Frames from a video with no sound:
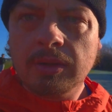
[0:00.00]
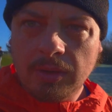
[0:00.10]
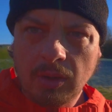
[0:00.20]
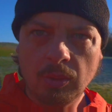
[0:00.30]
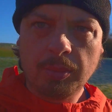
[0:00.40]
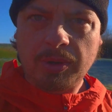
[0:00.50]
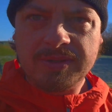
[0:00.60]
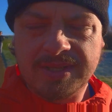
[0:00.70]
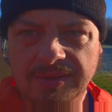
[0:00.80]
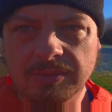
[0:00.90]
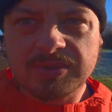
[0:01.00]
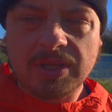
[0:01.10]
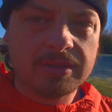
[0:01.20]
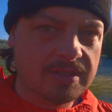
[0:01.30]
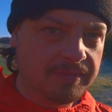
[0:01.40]
the whole process from
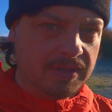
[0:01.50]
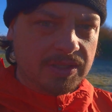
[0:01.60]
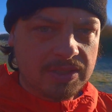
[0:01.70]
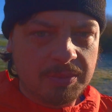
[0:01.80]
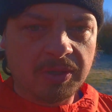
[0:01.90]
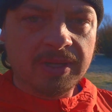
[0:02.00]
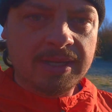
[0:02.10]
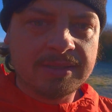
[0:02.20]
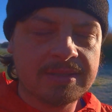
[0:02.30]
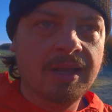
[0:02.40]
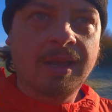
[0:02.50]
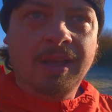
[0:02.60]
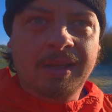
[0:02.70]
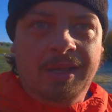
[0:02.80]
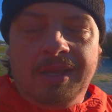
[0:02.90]
start to finish, to be honest.
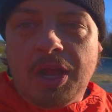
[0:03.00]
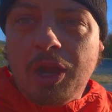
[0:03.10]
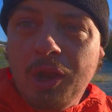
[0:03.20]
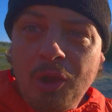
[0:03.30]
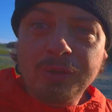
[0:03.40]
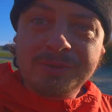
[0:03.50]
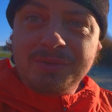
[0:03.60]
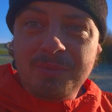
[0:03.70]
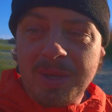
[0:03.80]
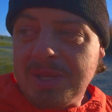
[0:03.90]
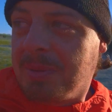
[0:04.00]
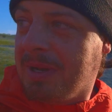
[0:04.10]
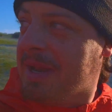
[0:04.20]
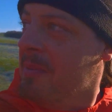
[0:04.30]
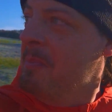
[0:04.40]
Lots of people
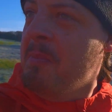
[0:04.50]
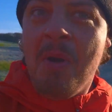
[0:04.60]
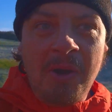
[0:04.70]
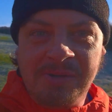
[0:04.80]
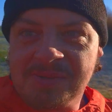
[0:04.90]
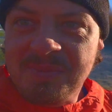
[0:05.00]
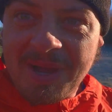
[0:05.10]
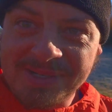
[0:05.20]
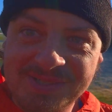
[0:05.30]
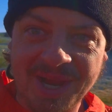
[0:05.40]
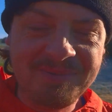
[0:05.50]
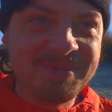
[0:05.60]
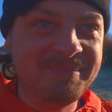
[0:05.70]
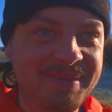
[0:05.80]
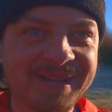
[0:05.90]
in a much better shape
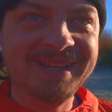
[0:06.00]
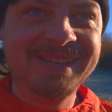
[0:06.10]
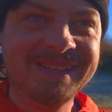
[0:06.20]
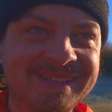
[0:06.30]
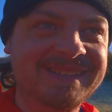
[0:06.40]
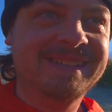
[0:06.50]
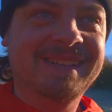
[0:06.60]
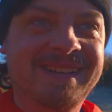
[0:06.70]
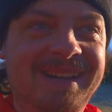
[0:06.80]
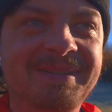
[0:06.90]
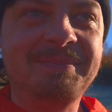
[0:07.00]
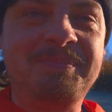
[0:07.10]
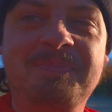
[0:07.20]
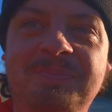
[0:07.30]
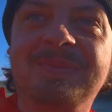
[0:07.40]
than me.
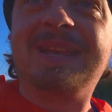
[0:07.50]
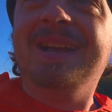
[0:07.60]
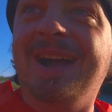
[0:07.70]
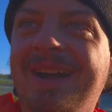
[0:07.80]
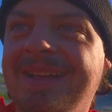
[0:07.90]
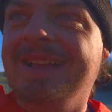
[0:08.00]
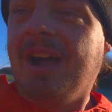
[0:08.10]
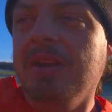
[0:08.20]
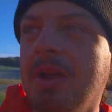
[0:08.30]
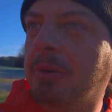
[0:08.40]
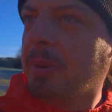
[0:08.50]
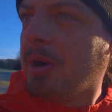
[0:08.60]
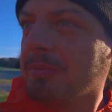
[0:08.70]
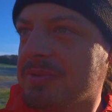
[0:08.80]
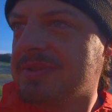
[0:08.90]
Um, I know
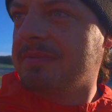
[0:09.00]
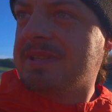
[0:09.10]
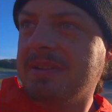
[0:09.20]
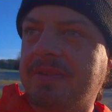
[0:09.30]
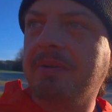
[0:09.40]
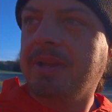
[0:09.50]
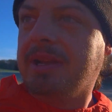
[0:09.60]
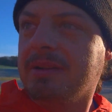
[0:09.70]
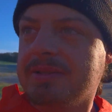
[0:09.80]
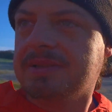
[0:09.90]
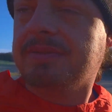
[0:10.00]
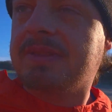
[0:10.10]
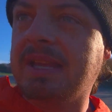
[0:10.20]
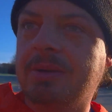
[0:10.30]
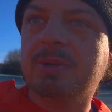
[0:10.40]
park run's obviously a very inclusive
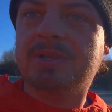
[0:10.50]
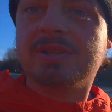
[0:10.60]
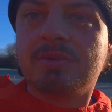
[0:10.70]
thing, which is